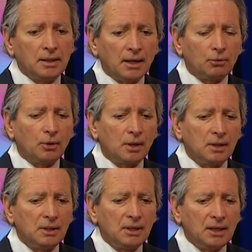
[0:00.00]
Now,
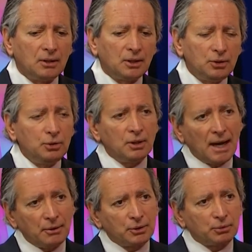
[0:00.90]
can you
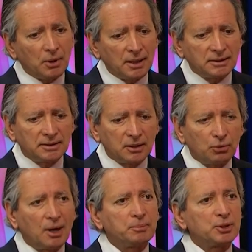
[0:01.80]
characterize the
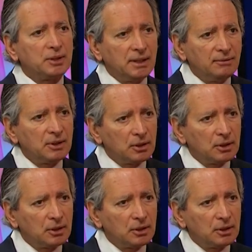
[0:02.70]
corruption even